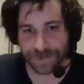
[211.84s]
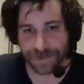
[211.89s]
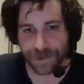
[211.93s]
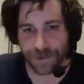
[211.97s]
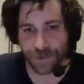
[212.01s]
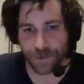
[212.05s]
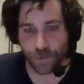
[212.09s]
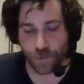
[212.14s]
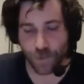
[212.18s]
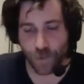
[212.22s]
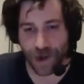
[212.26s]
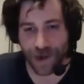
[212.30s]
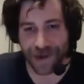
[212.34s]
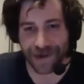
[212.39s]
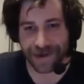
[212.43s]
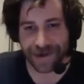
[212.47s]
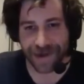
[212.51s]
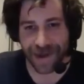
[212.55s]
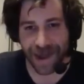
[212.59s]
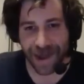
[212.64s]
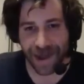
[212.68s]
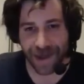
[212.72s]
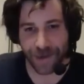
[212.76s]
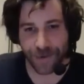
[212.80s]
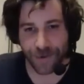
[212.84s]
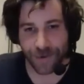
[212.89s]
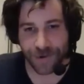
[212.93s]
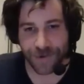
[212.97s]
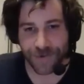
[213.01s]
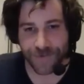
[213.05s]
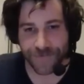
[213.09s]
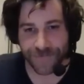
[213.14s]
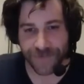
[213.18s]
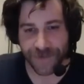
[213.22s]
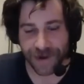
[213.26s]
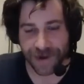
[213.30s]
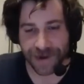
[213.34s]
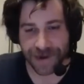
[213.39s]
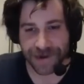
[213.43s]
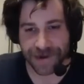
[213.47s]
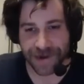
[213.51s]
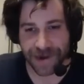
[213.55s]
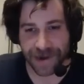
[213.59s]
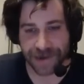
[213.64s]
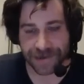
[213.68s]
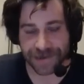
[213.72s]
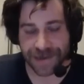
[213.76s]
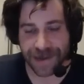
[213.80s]
Right now? Are you fucking
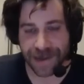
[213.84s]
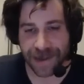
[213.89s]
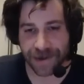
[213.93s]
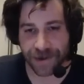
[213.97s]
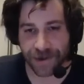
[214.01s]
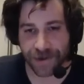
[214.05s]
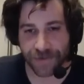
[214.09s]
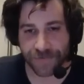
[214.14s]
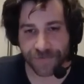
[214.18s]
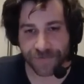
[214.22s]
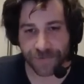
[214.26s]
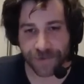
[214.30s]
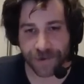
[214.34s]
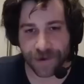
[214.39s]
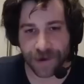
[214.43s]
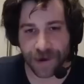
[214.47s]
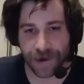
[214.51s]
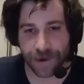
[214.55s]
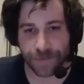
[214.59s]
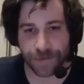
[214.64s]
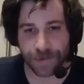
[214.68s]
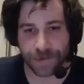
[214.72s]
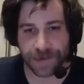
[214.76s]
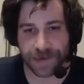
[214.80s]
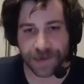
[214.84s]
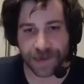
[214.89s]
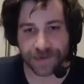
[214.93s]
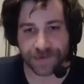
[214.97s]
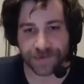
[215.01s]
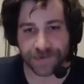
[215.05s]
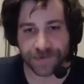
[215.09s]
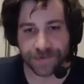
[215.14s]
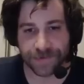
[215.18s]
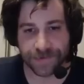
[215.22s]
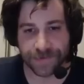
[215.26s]
nuts? Yeah, go for it. I'll protect no, you. No, I